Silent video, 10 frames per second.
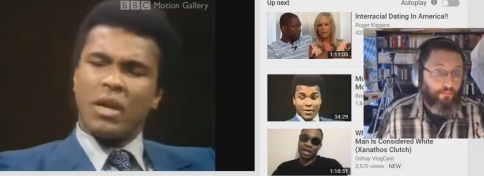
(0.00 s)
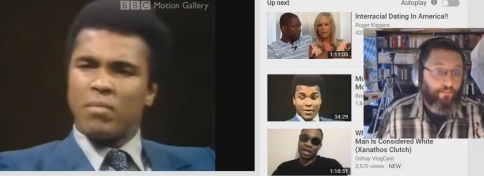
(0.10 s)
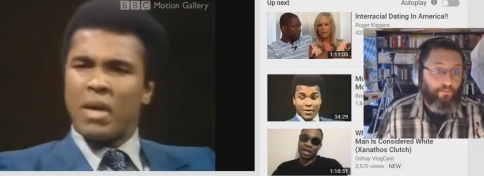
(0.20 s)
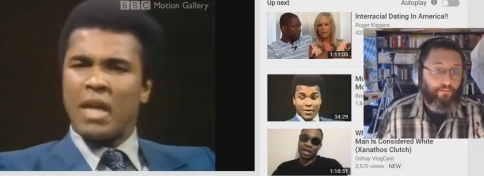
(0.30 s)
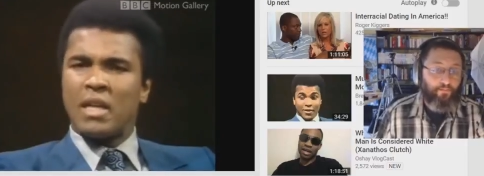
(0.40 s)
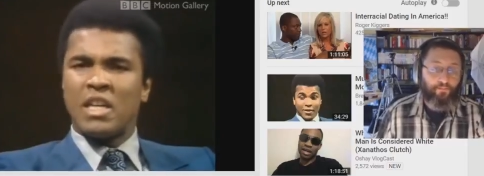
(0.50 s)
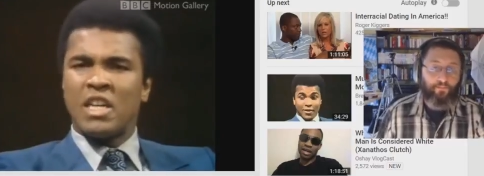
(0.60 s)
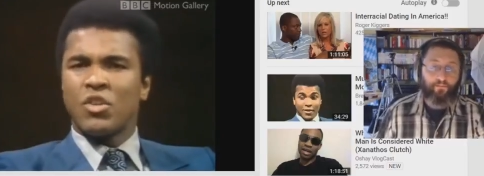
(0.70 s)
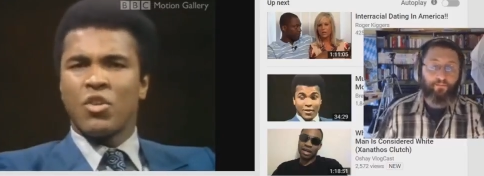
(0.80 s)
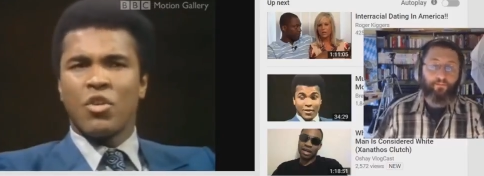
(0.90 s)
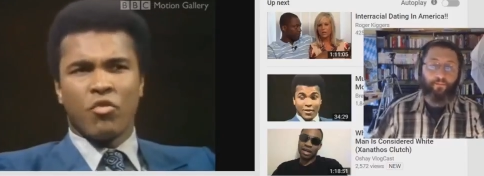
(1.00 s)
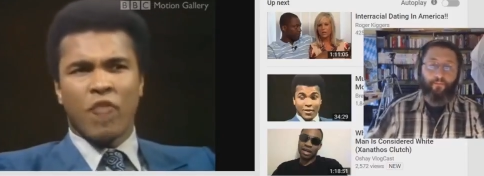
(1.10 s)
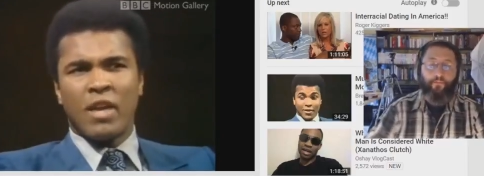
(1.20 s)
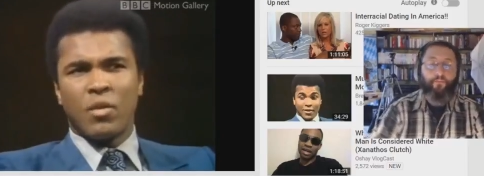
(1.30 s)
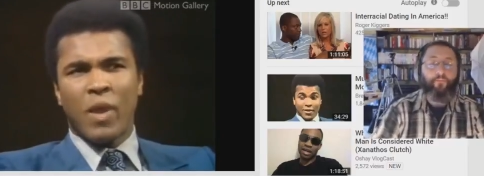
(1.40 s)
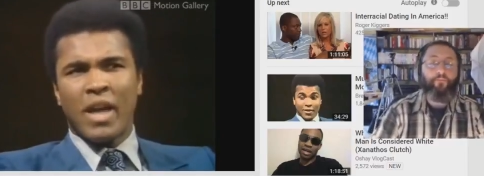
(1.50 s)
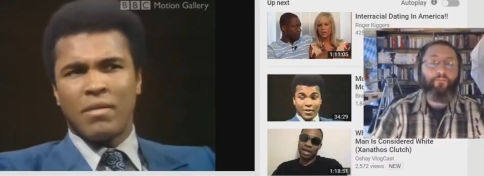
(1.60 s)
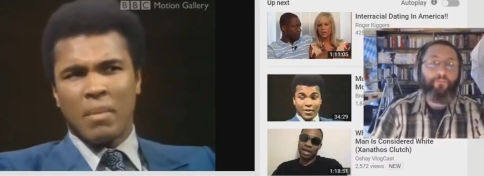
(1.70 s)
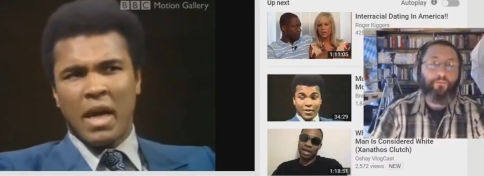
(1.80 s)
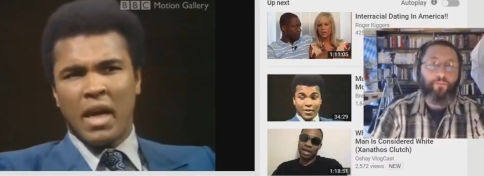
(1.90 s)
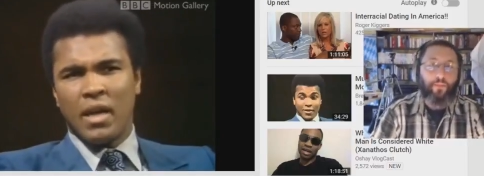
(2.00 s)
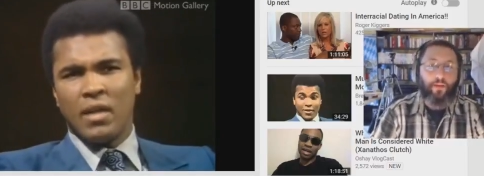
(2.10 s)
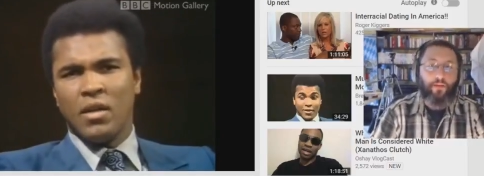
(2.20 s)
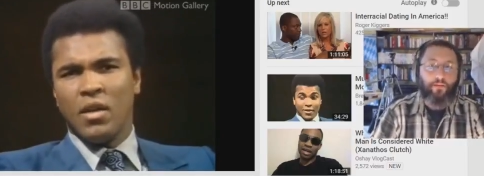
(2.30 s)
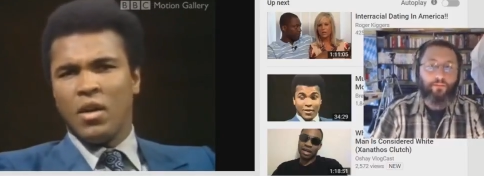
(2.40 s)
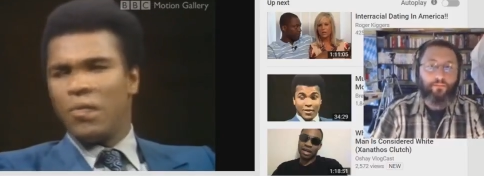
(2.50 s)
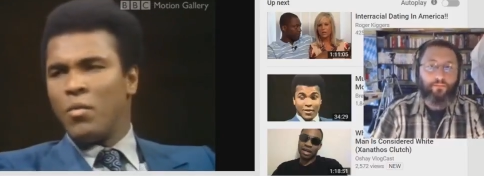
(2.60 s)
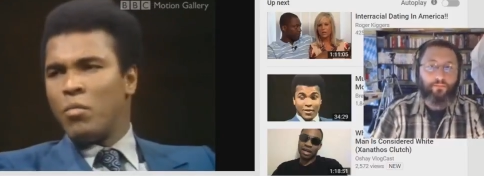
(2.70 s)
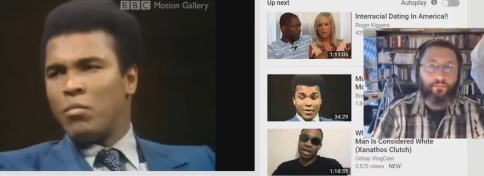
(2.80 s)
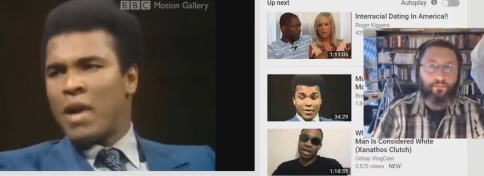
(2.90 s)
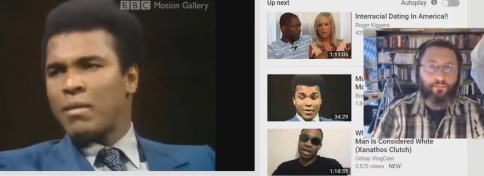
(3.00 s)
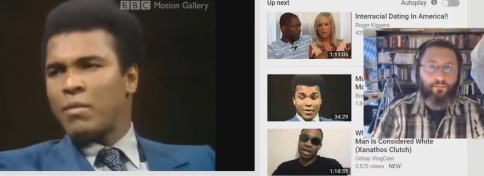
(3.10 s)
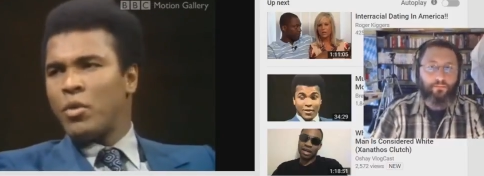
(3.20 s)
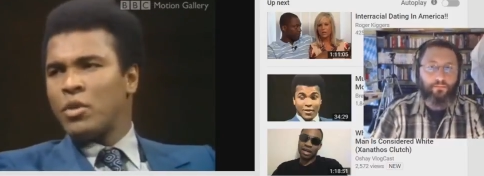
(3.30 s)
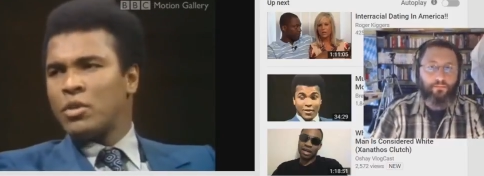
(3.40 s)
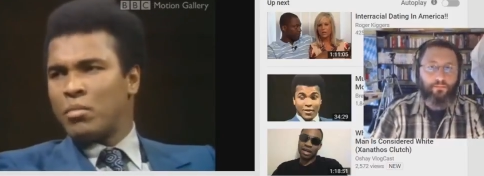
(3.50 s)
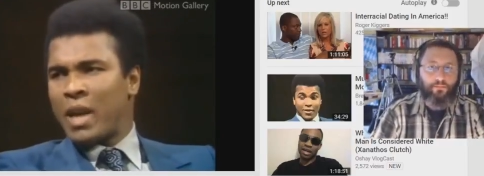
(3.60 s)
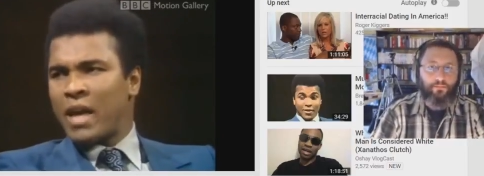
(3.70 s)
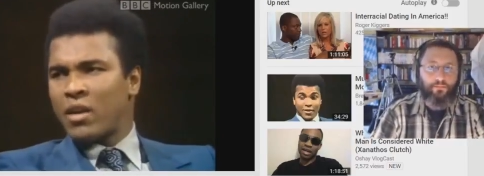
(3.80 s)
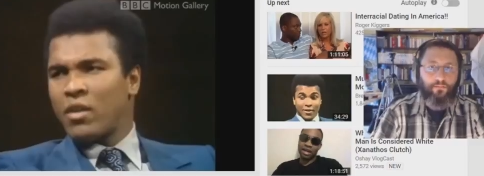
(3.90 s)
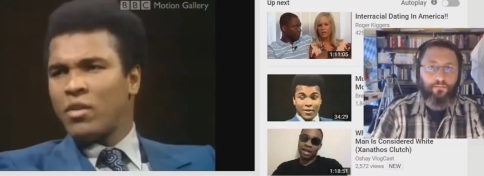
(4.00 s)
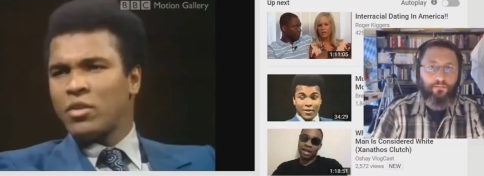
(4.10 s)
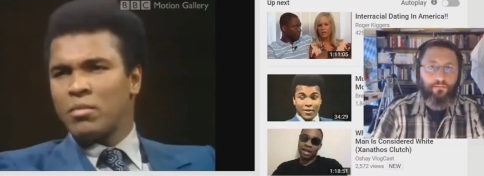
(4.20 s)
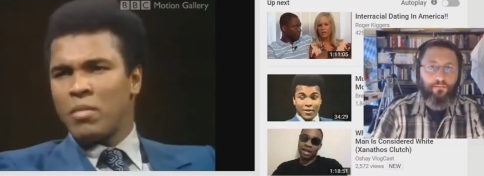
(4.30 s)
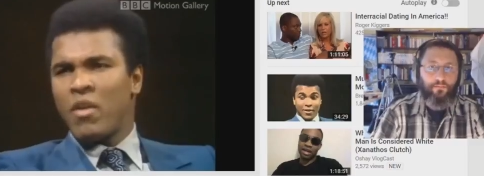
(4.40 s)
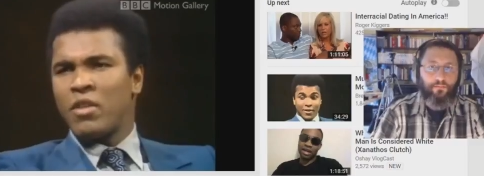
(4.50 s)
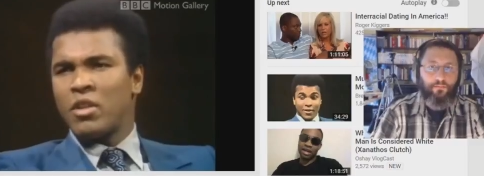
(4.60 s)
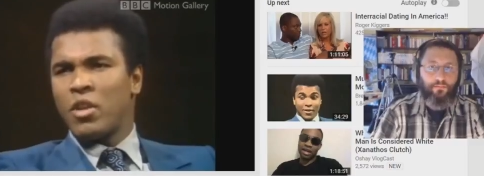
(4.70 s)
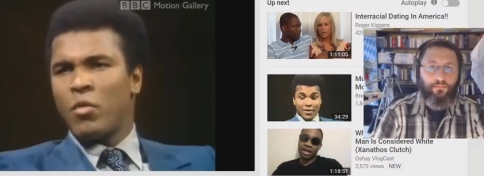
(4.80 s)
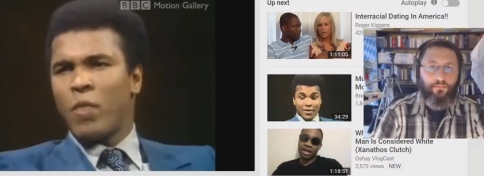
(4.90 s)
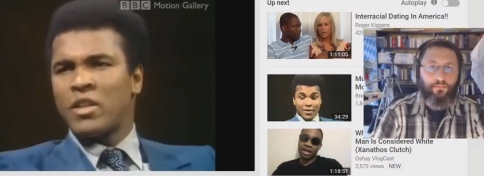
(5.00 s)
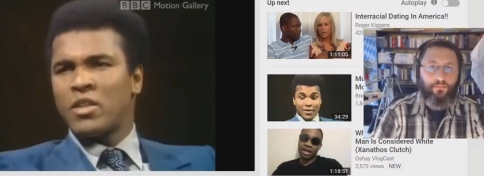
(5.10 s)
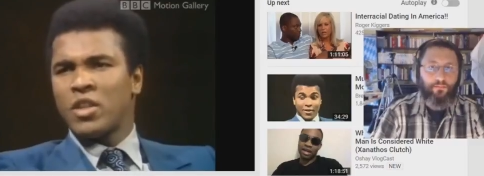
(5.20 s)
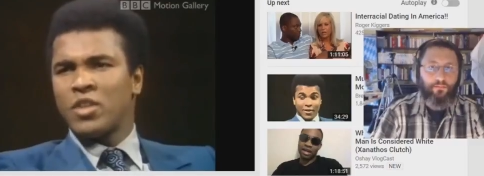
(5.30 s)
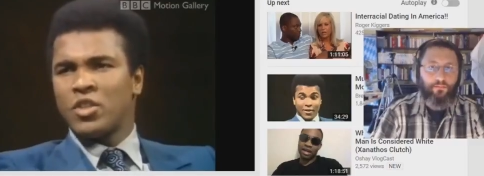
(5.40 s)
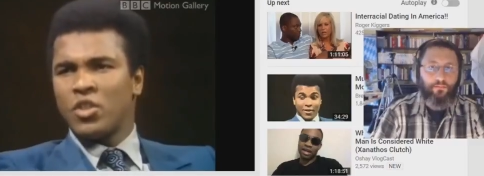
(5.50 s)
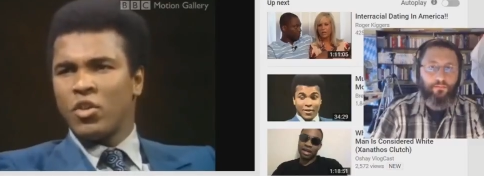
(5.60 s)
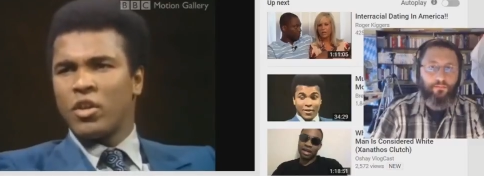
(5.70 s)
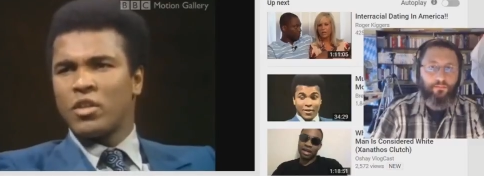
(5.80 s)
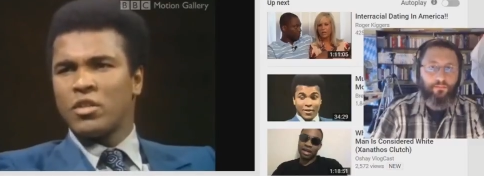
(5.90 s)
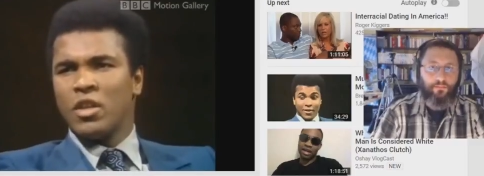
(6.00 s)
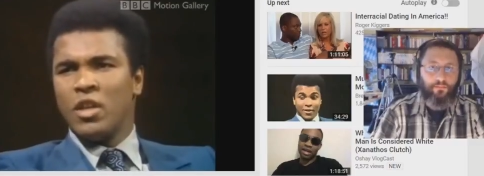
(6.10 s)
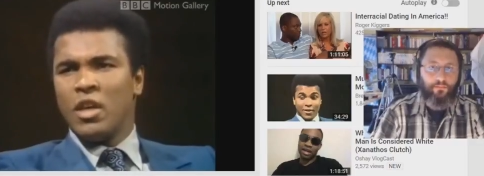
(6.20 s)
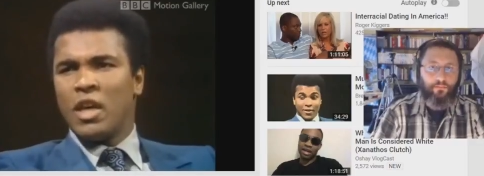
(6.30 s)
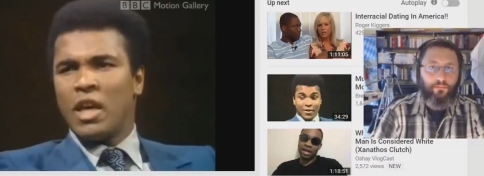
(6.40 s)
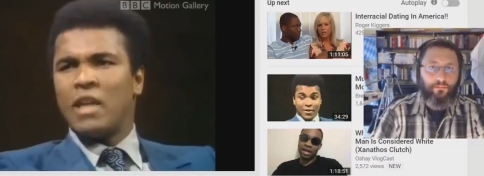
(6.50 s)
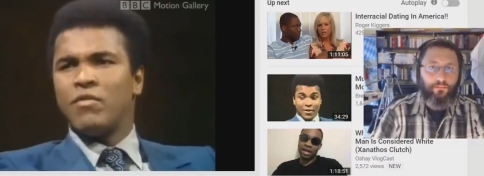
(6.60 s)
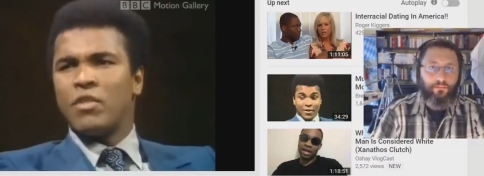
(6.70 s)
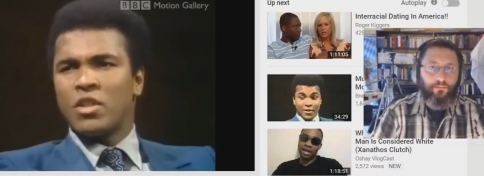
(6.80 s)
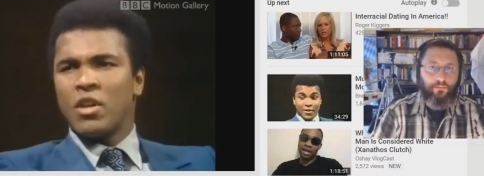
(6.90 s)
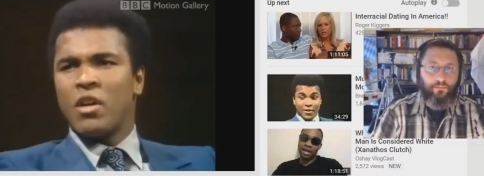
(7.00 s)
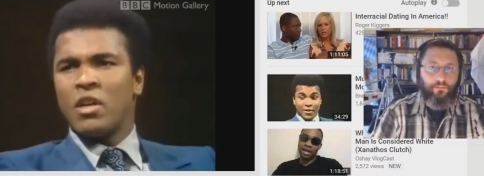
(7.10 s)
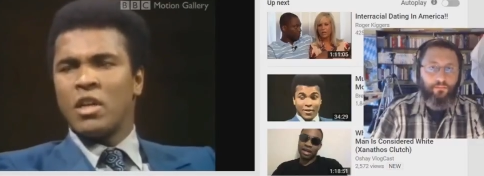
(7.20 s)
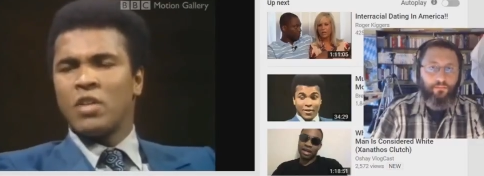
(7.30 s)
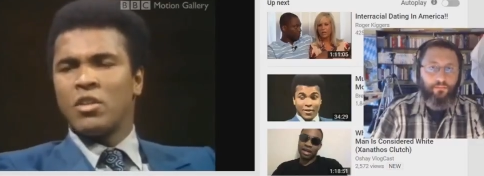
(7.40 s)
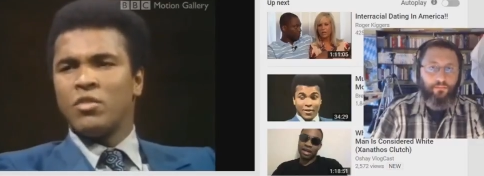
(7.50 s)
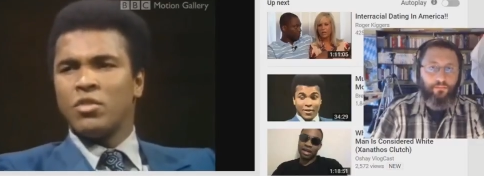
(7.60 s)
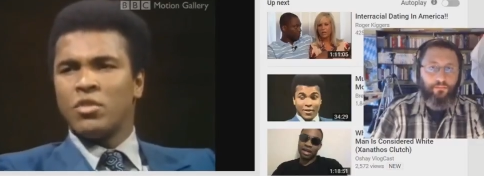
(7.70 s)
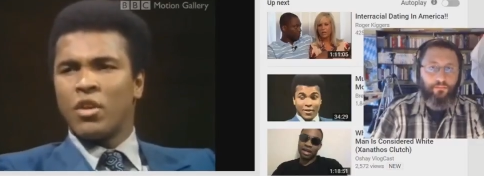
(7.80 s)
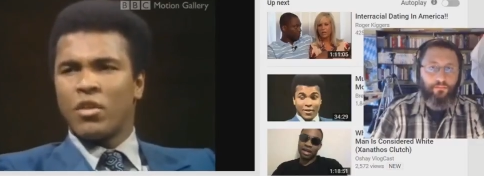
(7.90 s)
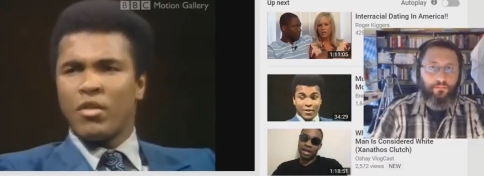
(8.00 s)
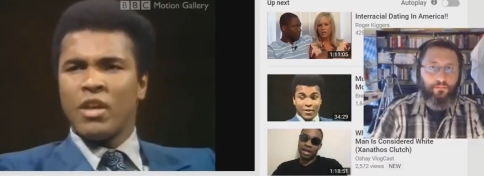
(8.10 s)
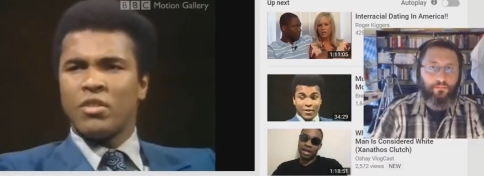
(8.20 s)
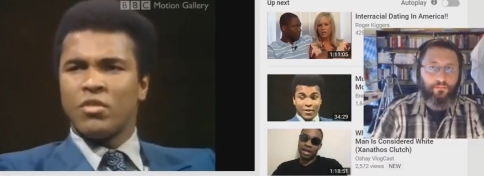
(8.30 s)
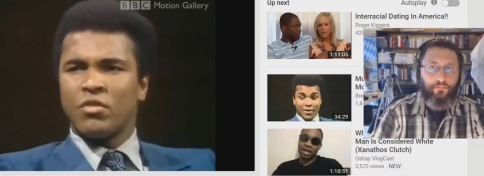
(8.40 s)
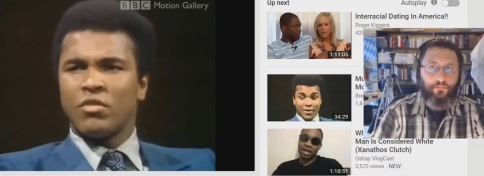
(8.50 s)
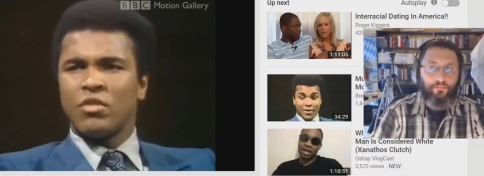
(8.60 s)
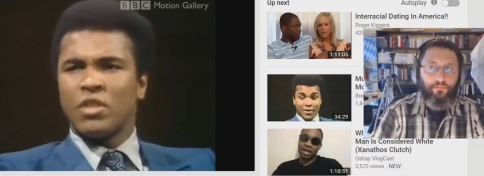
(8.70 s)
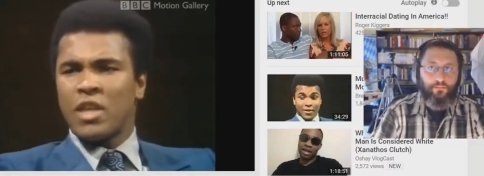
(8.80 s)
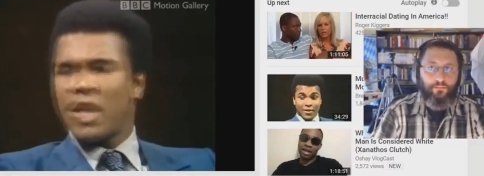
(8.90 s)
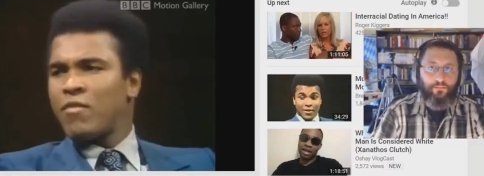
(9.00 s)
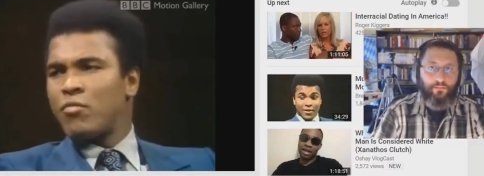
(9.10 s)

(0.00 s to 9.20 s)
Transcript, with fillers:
Speaker 1: white man in his or her right white mind want black boys and black girls marrying their white sons and daughters, and in return introducing their grandchildren as